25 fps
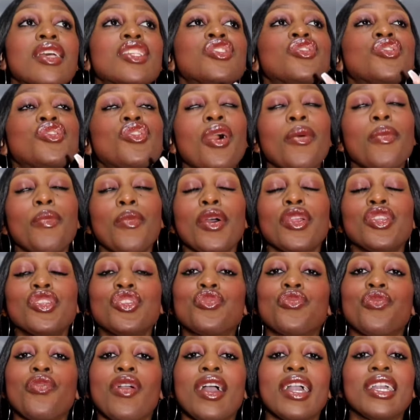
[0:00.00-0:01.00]
stop
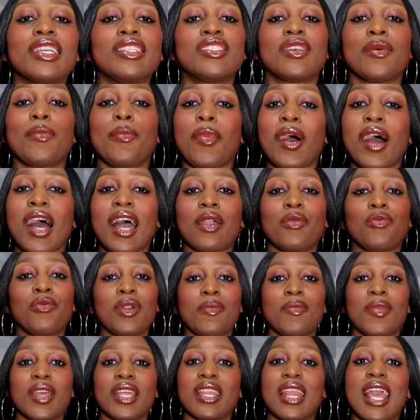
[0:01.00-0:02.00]
trying to buy
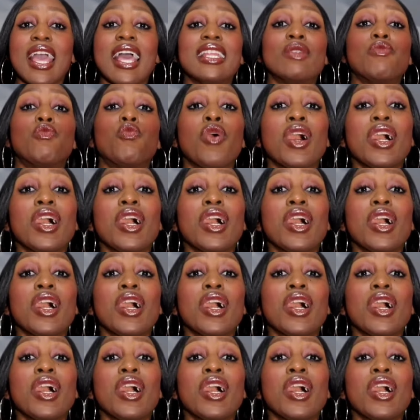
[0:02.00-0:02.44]
women and